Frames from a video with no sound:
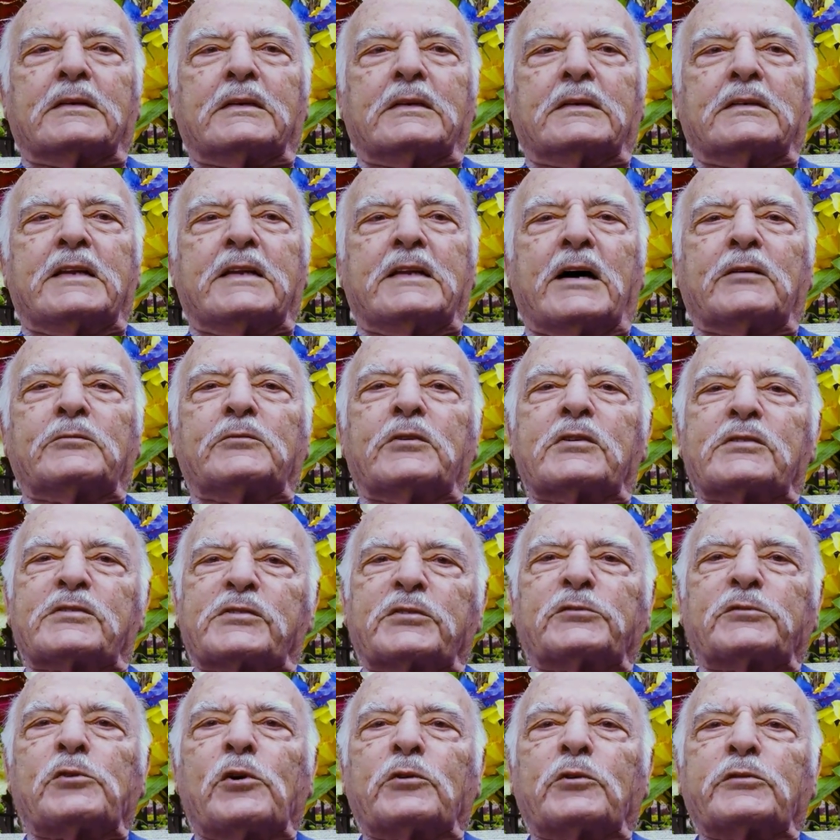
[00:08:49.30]
Now, the
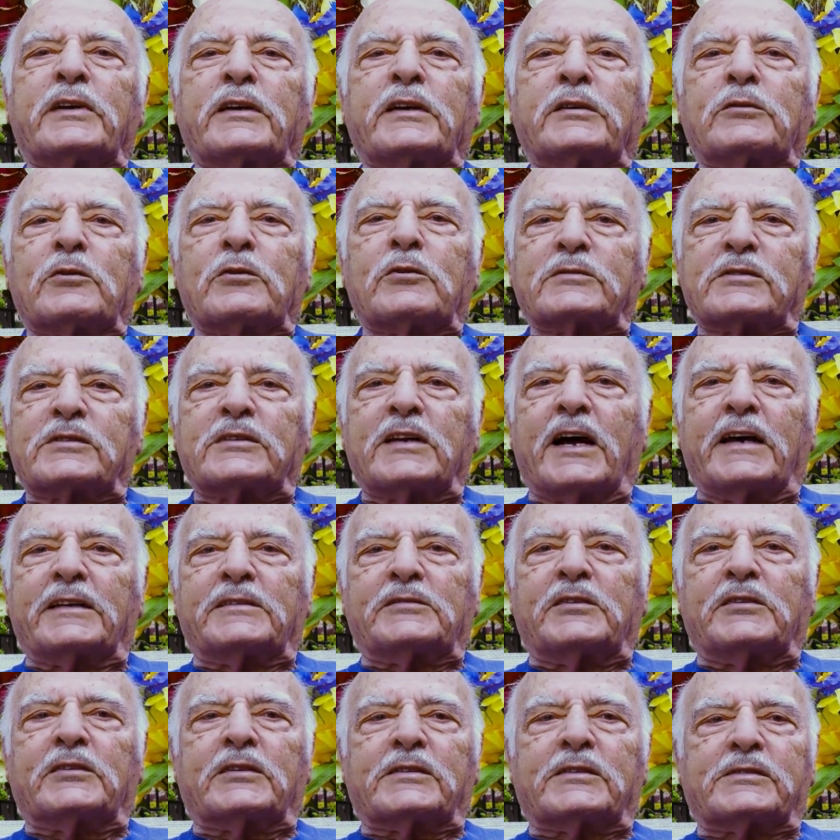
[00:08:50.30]
story goes like
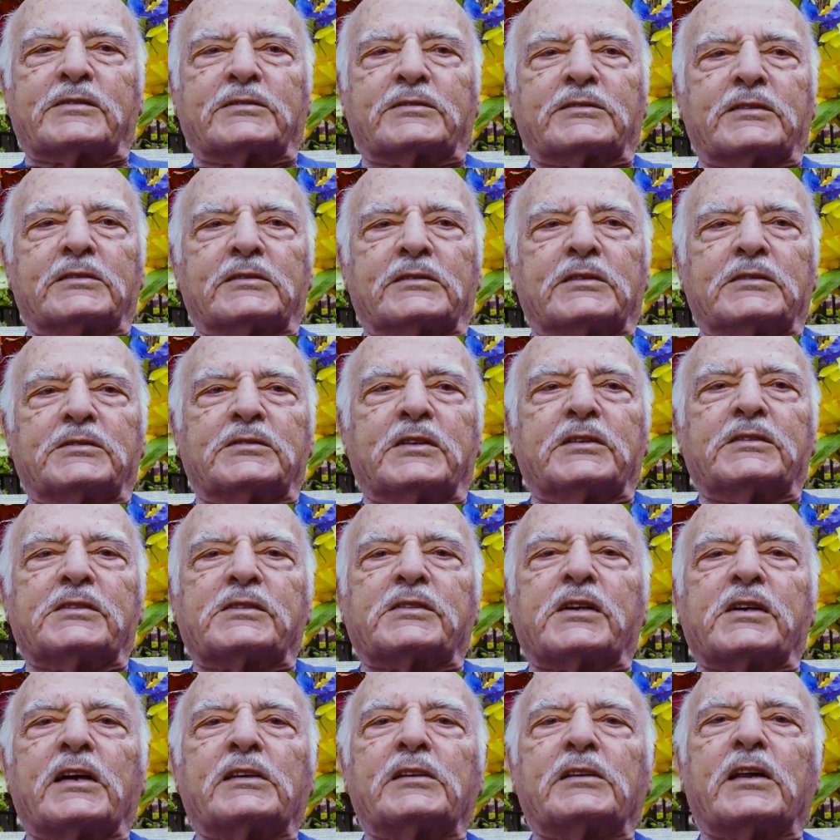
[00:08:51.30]
this. She
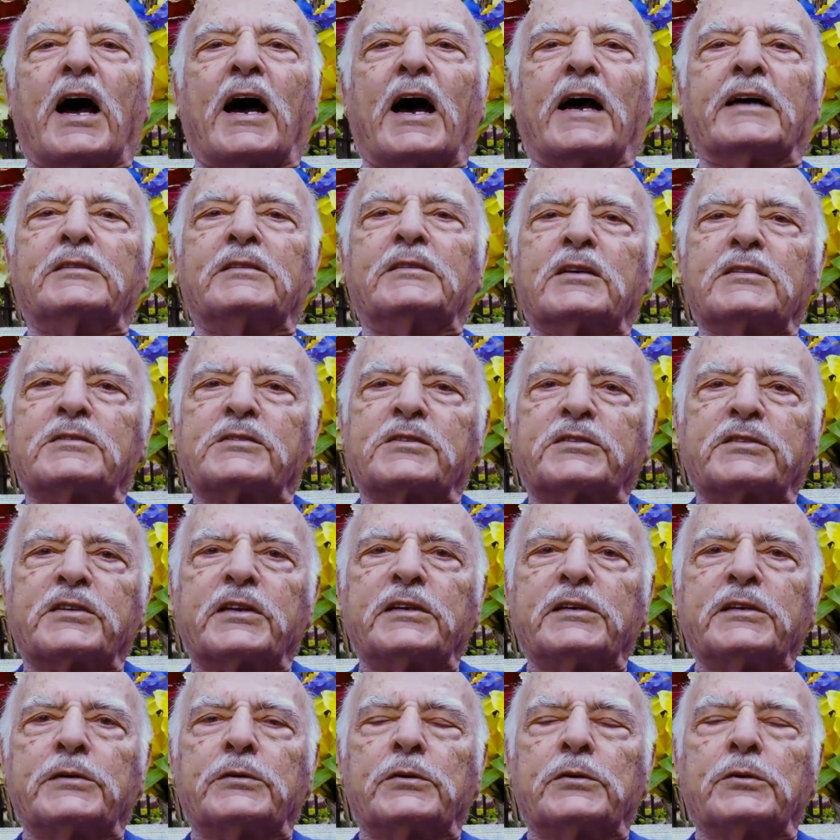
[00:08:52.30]
said, I did
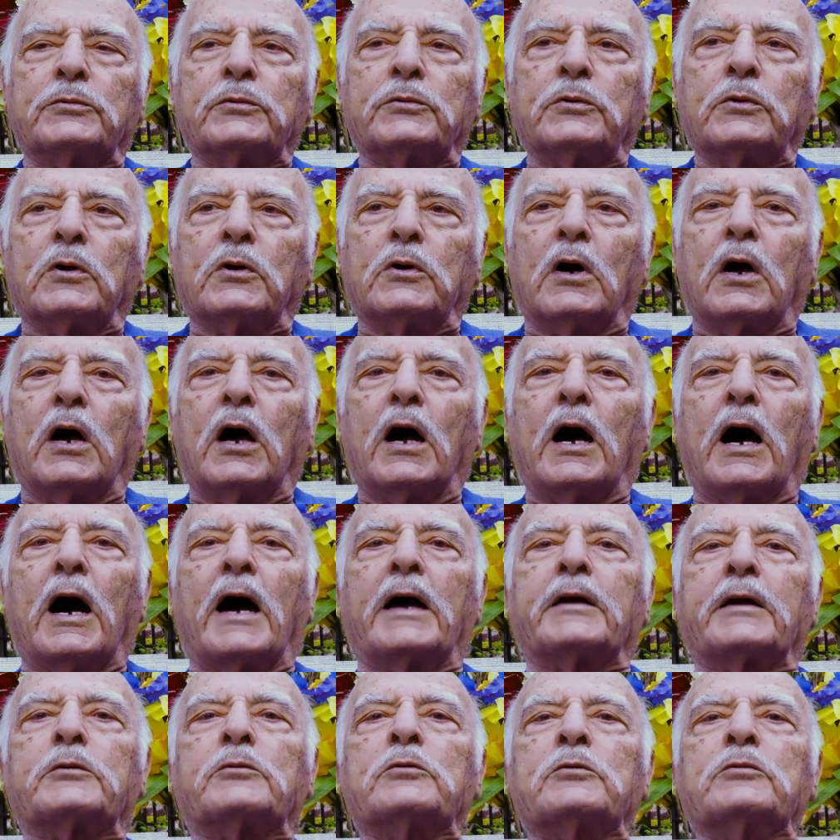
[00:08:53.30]
see you.
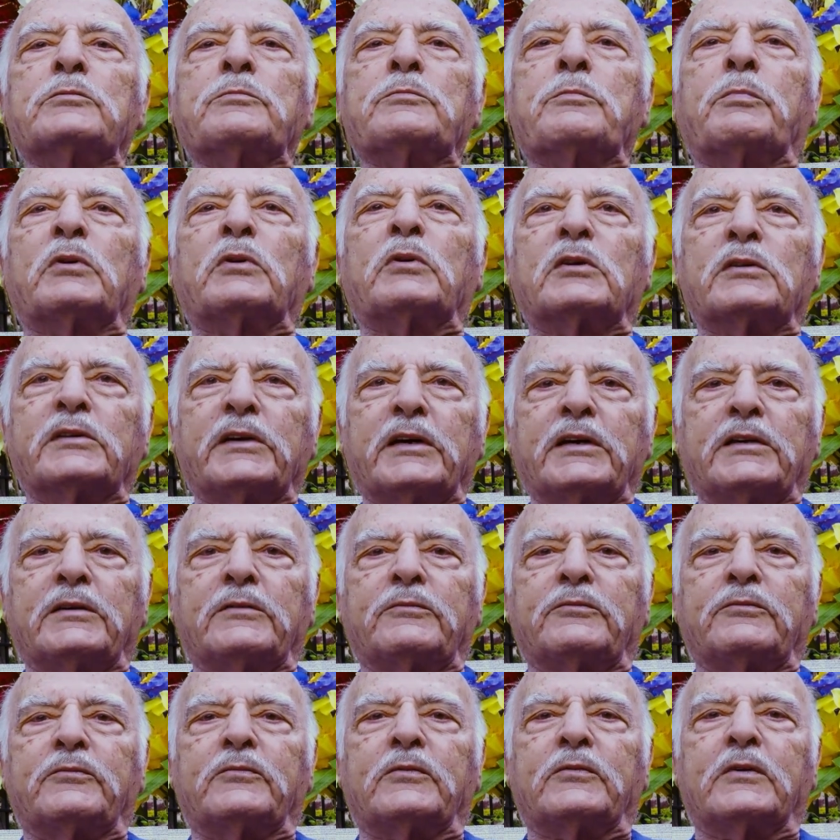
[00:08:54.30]
I couldn't believe
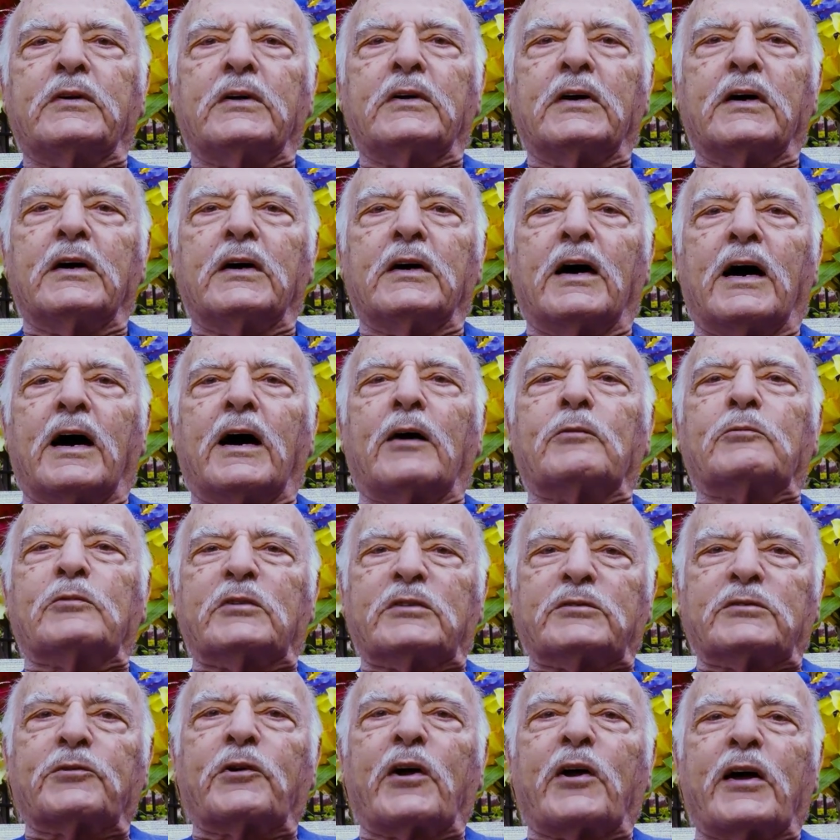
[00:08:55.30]
how
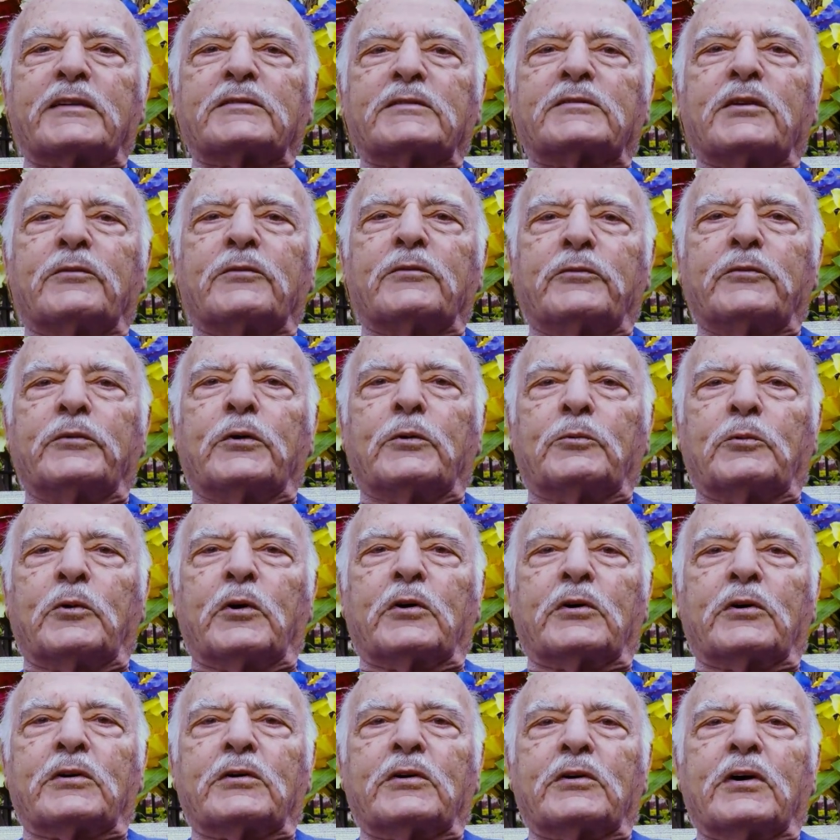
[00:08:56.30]
attractive you
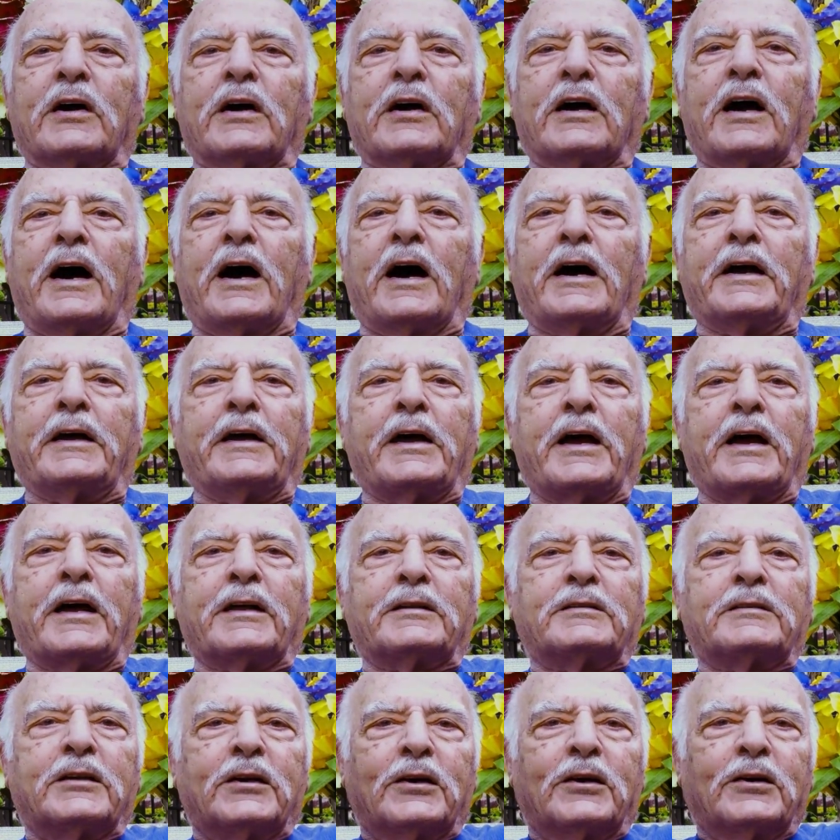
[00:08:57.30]
were. I had
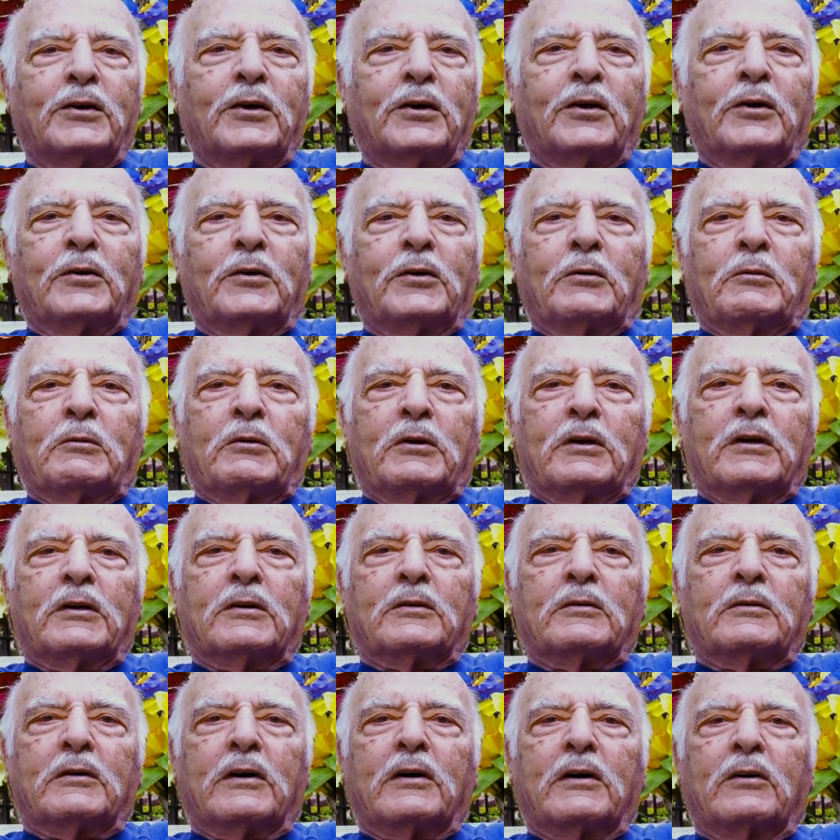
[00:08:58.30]

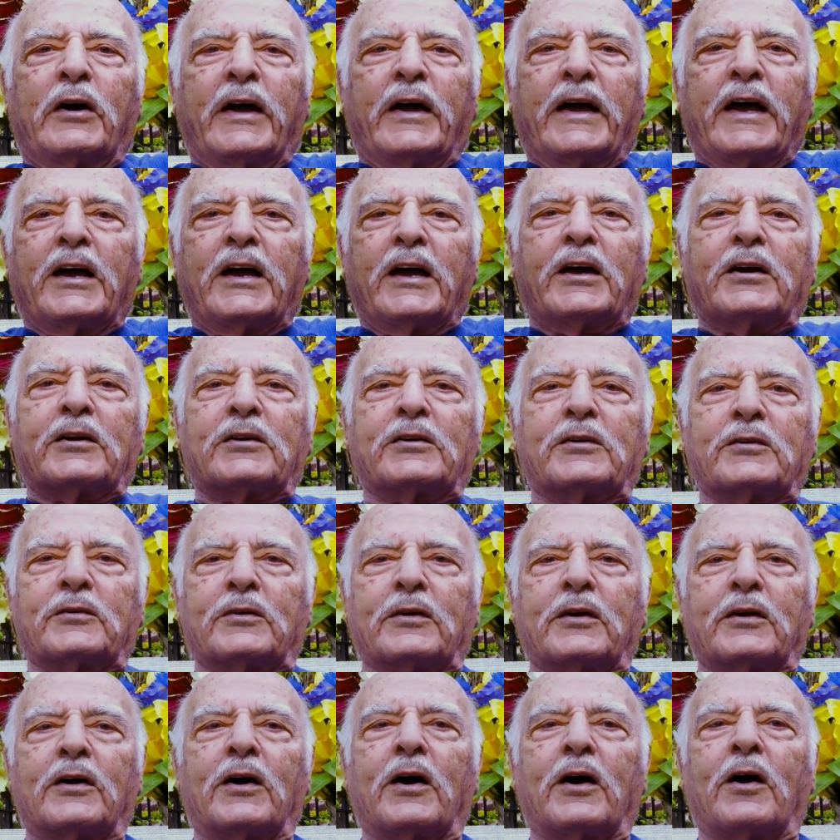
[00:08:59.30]
hair
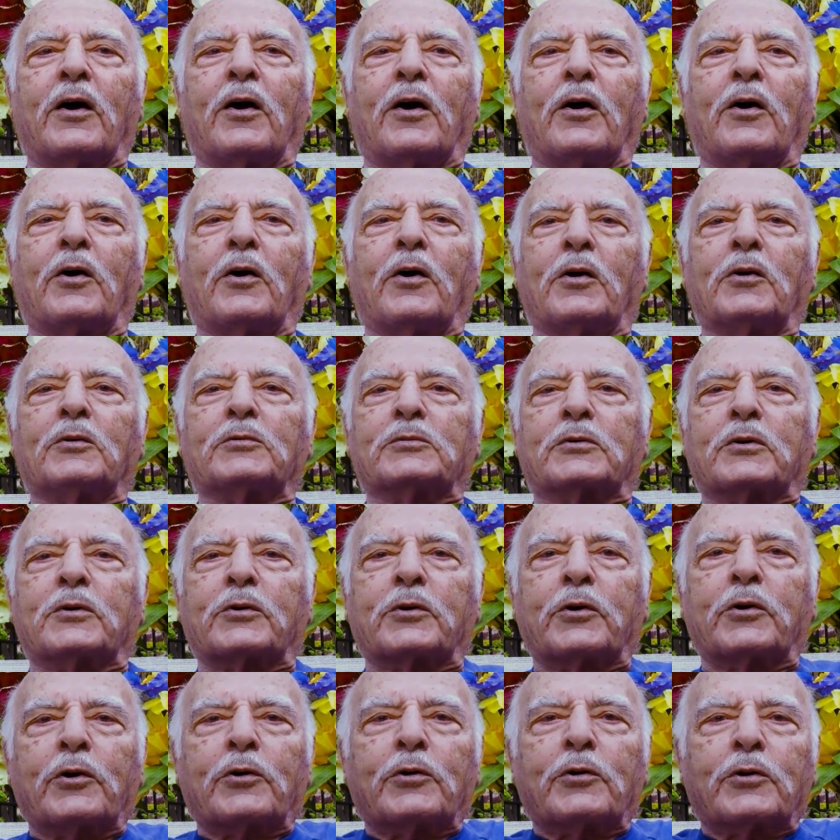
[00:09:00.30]
all
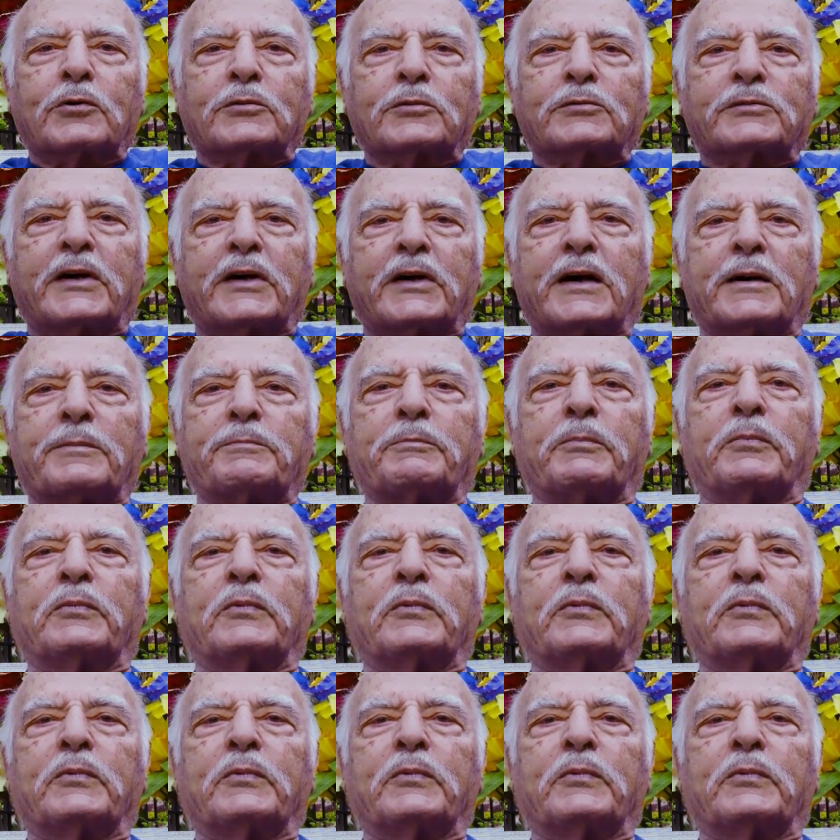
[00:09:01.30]
curled up.